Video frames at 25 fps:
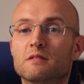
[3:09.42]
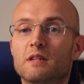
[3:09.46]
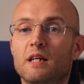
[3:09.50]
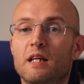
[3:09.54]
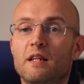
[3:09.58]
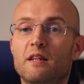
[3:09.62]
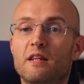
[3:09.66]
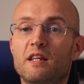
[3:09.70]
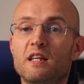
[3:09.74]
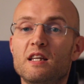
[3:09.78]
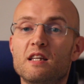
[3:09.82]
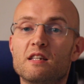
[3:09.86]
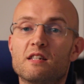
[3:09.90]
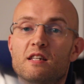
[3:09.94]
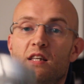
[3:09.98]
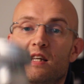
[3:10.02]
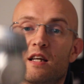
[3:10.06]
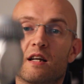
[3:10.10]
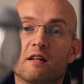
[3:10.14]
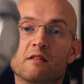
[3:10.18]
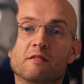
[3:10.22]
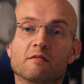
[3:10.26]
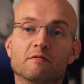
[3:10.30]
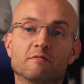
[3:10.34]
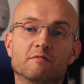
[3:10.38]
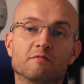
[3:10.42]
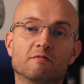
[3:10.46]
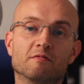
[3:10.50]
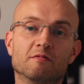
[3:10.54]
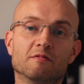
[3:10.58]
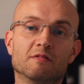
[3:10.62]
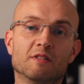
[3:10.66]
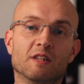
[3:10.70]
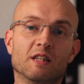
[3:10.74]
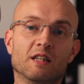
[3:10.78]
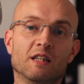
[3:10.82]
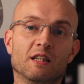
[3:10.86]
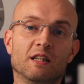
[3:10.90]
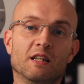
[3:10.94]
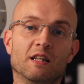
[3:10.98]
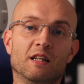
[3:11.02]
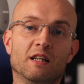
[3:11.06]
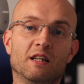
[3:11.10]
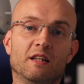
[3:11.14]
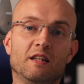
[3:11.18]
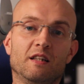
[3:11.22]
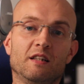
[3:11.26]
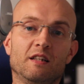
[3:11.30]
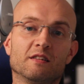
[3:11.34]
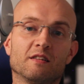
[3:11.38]
And these are
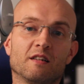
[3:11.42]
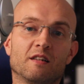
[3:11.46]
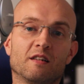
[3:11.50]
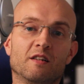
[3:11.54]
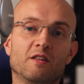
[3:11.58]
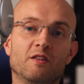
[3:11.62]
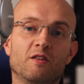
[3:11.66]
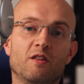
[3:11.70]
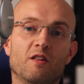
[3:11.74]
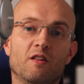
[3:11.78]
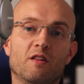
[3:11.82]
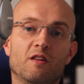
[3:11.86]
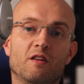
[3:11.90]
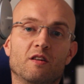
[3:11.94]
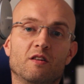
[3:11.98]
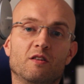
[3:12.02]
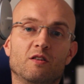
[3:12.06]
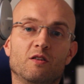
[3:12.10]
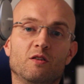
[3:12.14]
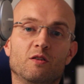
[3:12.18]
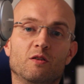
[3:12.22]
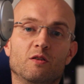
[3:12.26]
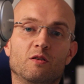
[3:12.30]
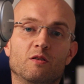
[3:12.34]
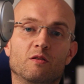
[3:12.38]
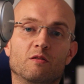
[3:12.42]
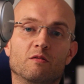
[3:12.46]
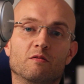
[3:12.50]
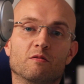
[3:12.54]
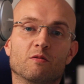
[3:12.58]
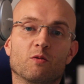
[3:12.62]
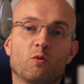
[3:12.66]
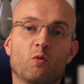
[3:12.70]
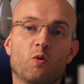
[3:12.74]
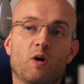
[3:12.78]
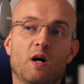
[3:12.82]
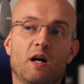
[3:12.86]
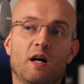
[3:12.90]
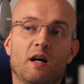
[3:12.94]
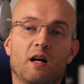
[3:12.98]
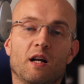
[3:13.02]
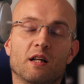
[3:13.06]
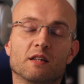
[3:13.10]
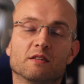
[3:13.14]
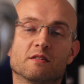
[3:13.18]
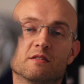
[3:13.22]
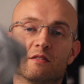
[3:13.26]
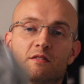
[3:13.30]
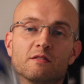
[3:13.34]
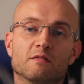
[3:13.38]
the new
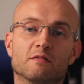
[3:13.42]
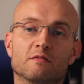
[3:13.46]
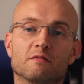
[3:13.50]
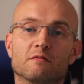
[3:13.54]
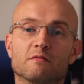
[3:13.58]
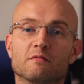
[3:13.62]
wireless